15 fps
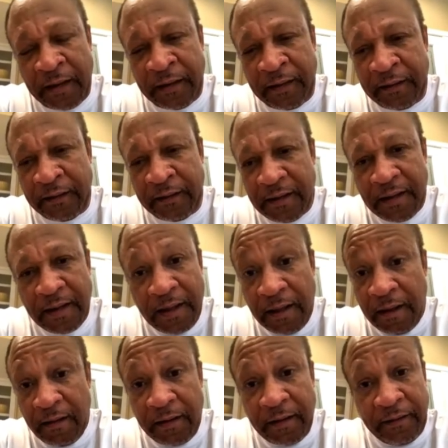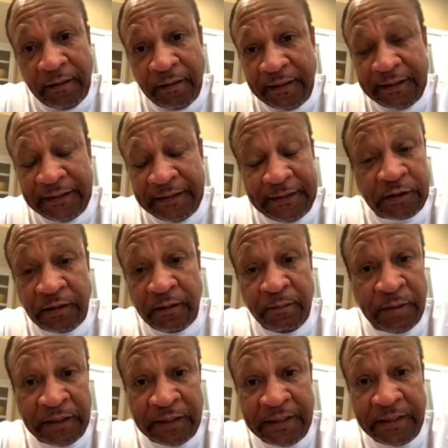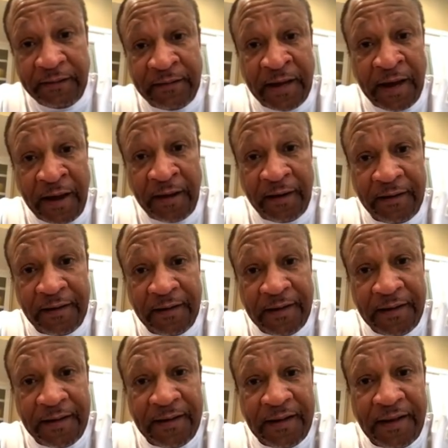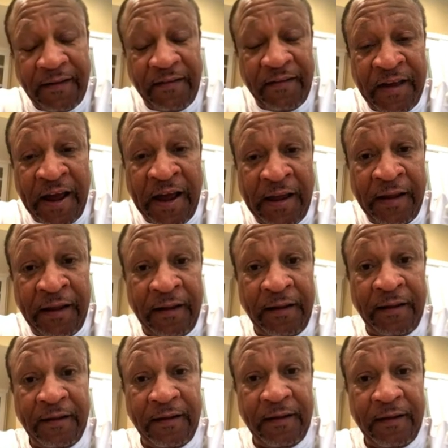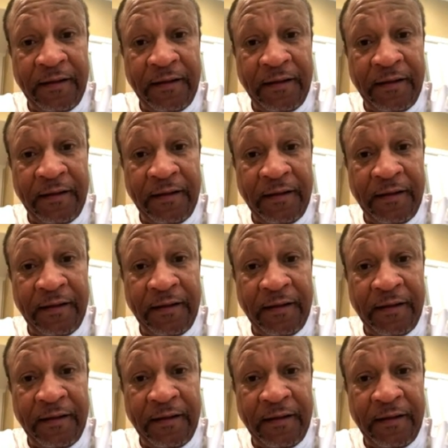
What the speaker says: And, you know, he just couldn't believe that they